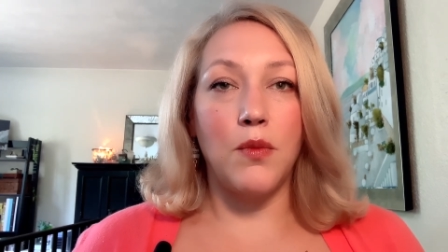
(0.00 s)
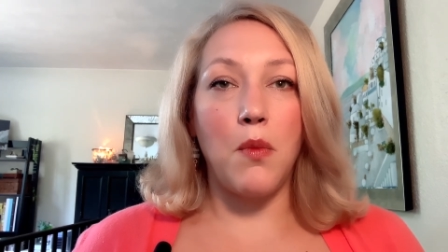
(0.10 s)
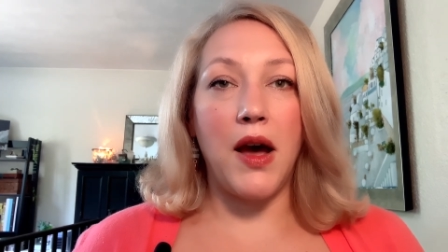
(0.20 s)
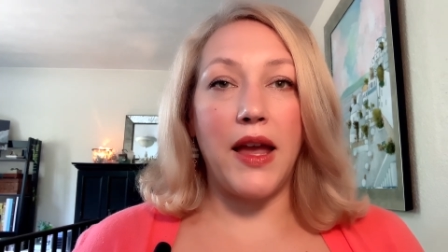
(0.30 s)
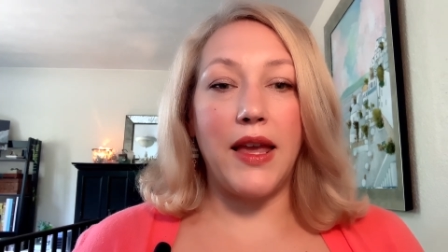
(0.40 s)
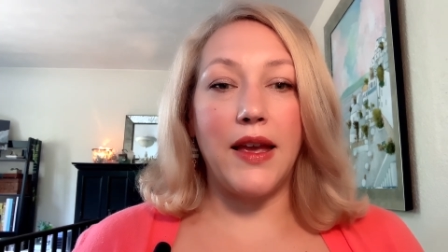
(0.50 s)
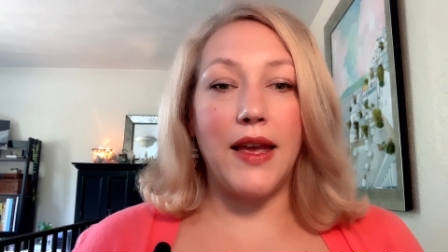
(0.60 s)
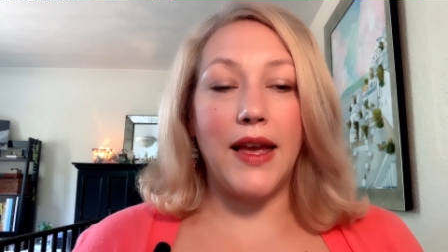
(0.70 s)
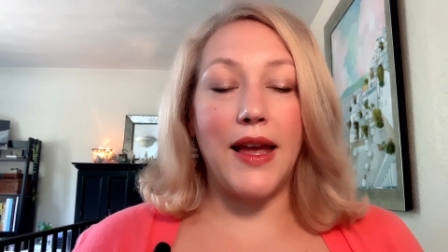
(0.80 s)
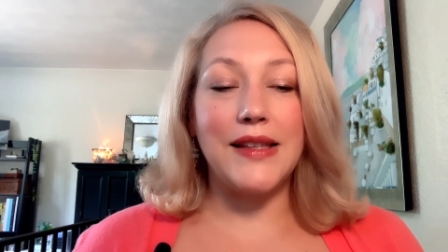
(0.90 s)
my
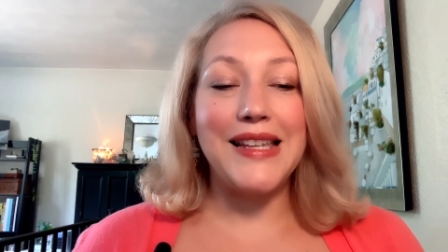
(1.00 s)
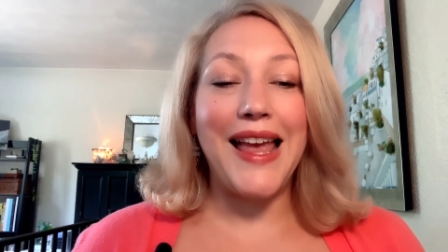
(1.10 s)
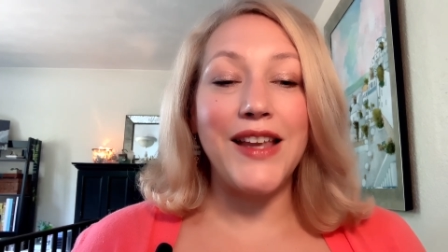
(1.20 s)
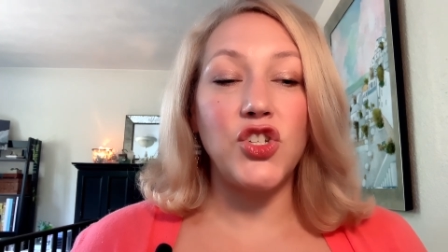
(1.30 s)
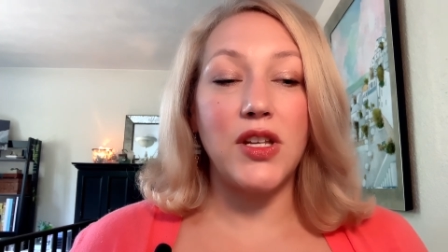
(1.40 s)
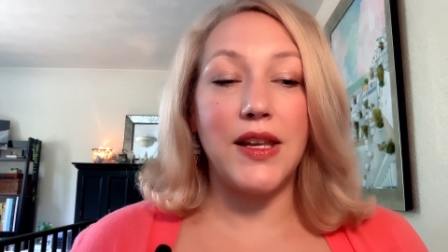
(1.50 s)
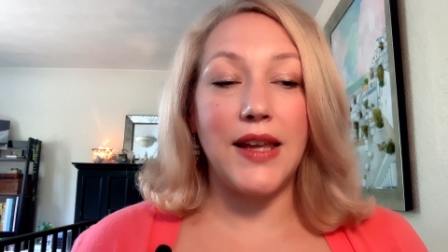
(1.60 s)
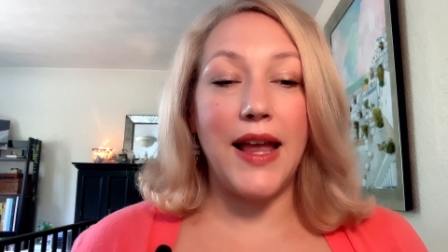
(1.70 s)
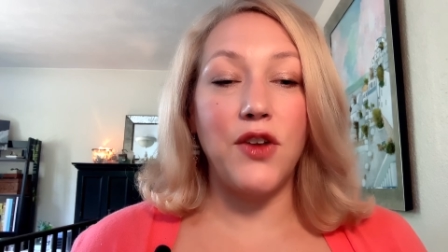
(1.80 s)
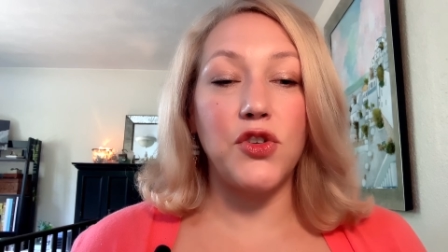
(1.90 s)
attention
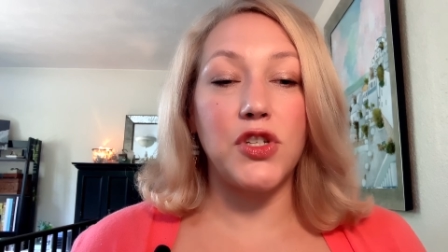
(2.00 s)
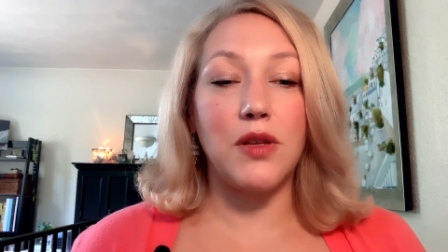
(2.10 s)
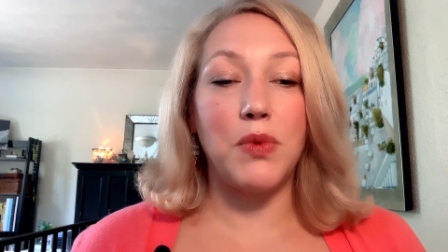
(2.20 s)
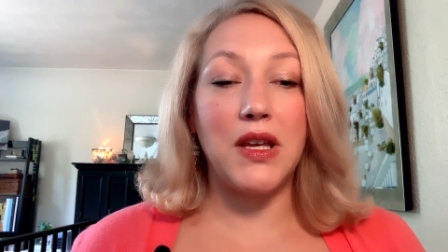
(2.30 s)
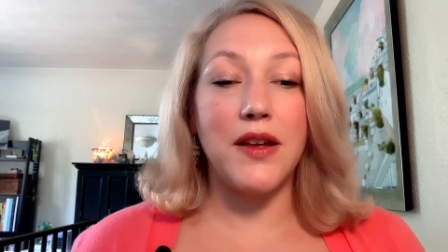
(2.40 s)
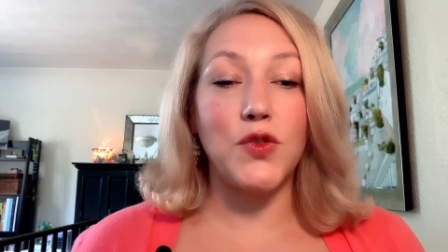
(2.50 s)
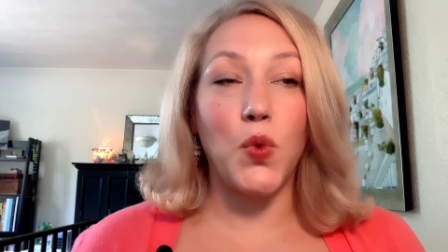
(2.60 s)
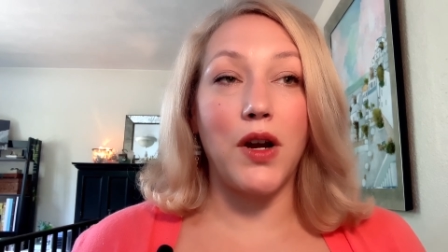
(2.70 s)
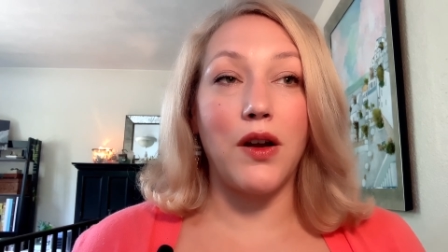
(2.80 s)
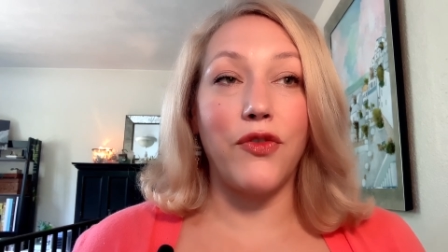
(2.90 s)
and energy because
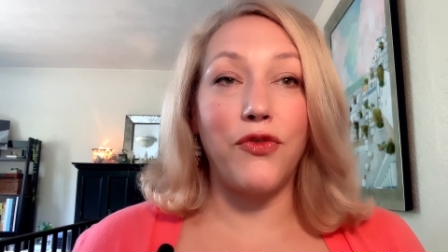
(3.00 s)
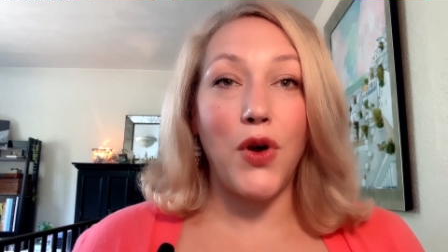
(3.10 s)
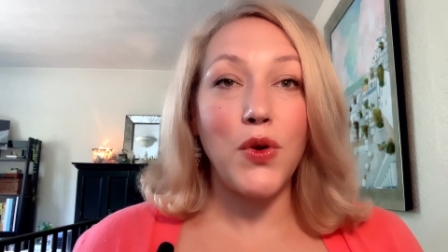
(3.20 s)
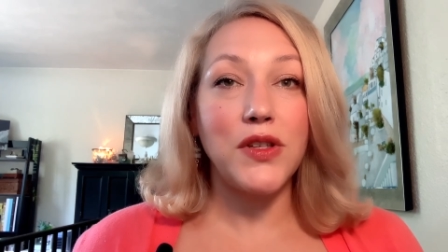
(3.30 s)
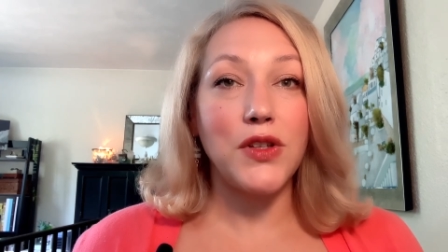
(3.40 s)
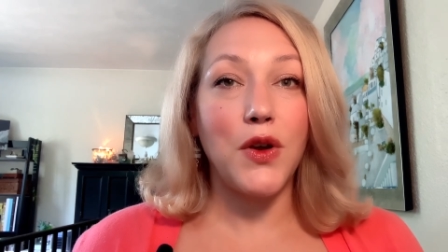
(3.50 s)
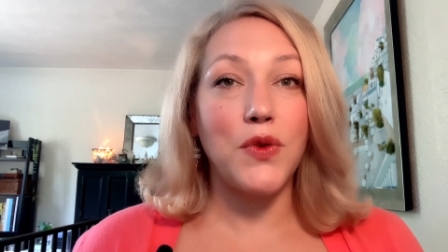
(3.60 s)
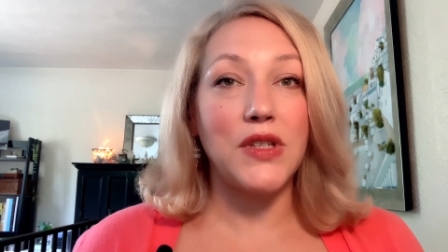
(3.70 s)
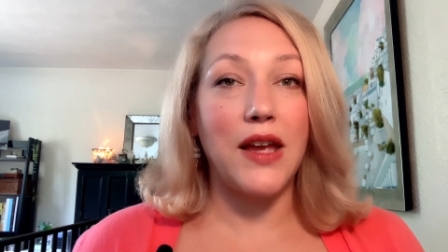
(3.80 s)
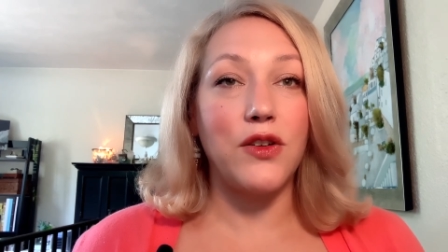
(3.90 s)
where focus
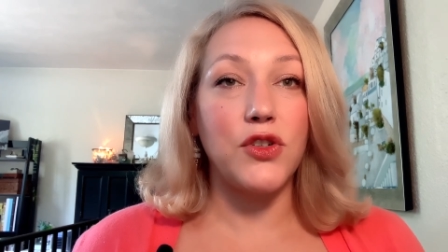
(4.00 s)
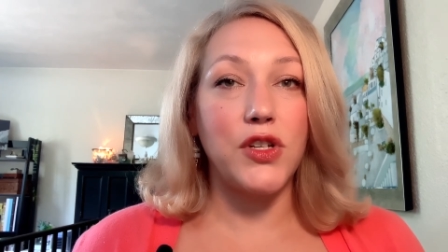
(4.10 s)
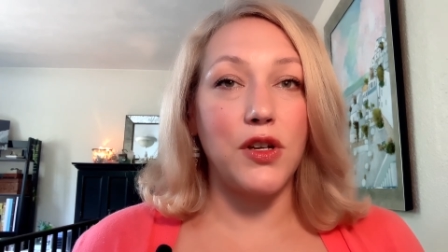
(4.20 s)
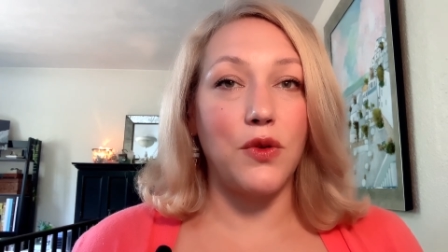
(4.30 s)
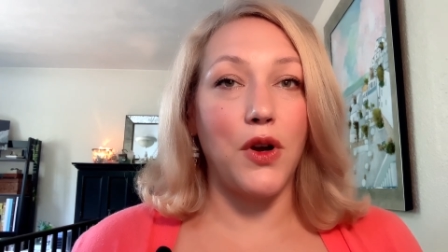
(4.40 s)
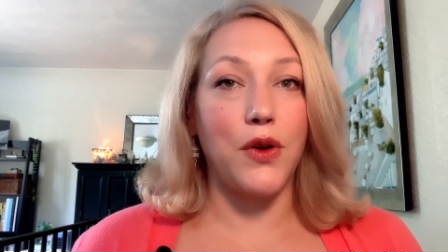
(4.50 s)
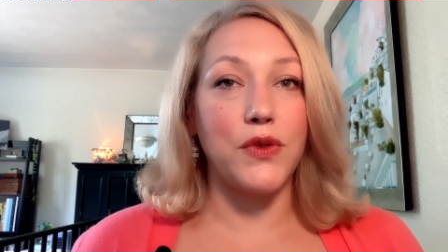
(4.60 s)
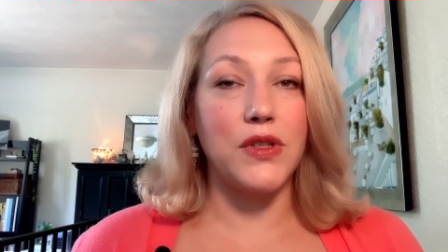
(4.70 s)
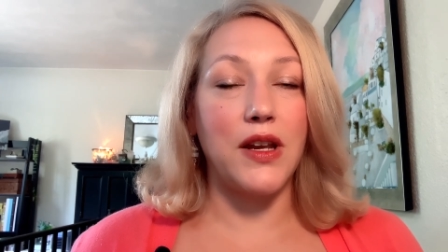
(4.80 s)
goes, energy grows.